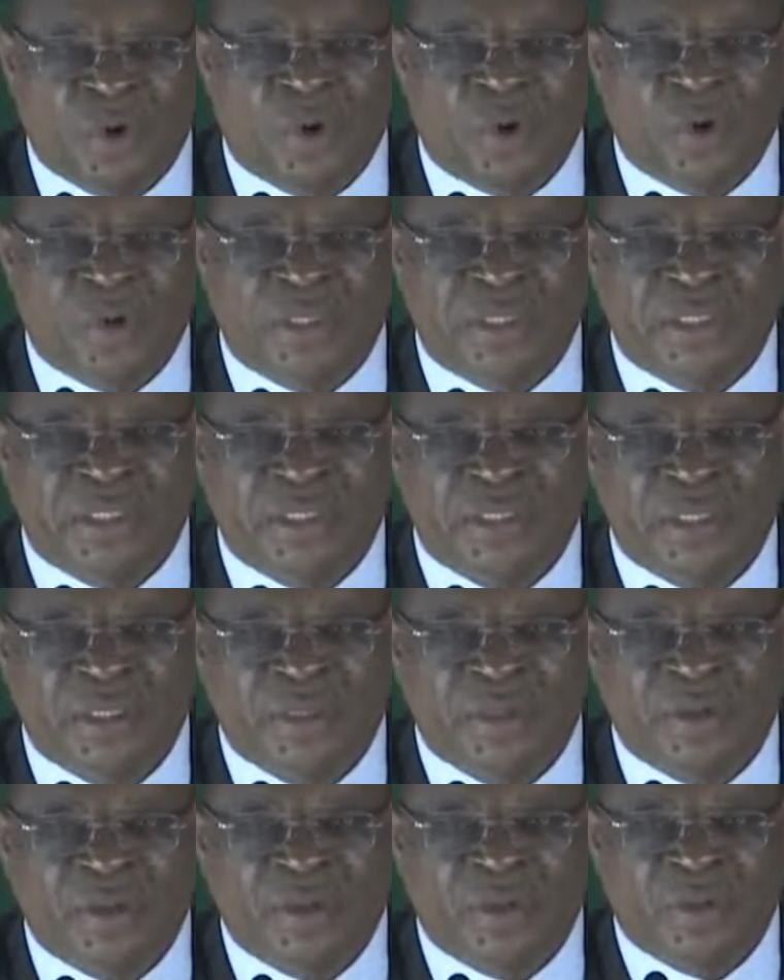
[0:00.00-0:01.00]
Court,
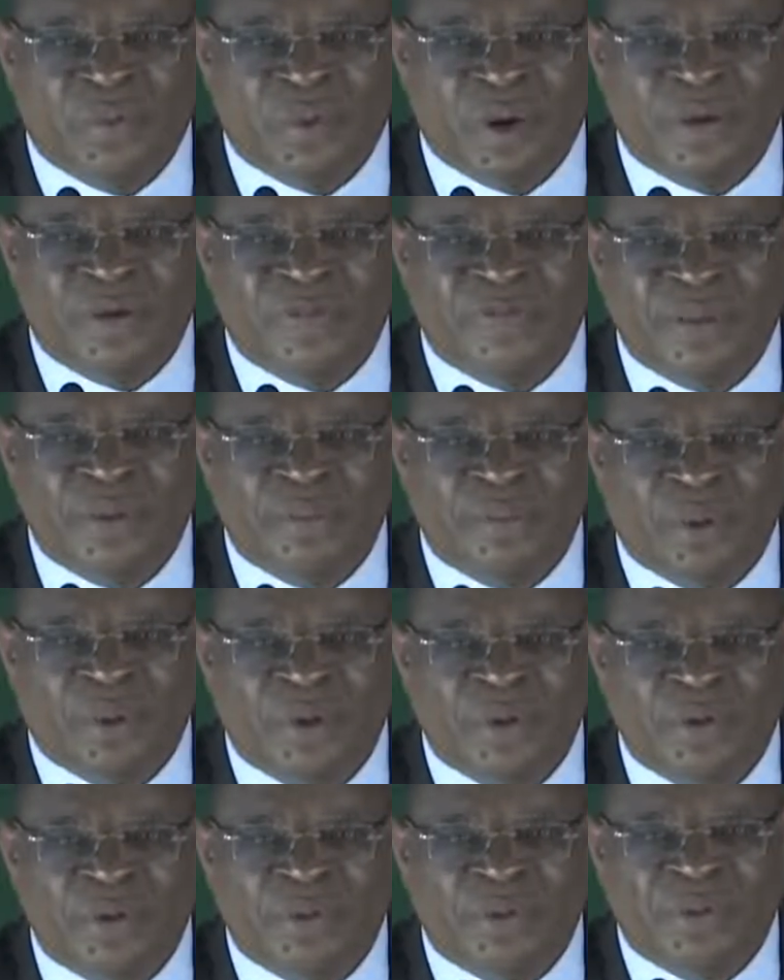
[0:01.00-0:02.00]
one of the
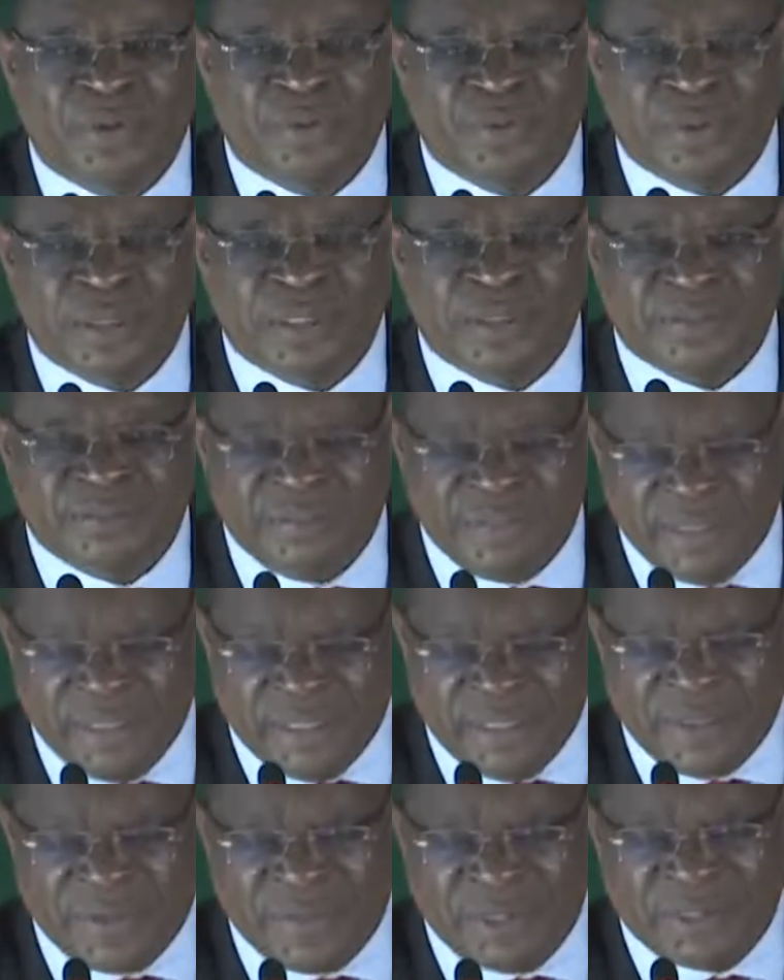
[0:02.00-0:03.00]
points
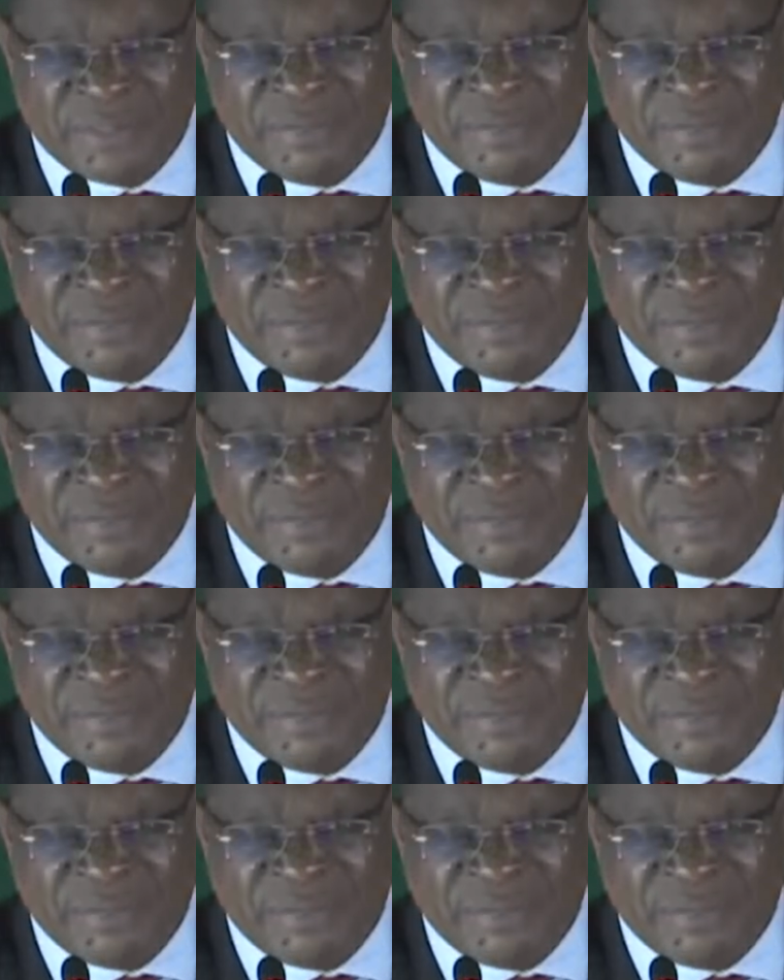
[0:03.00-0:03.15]
that was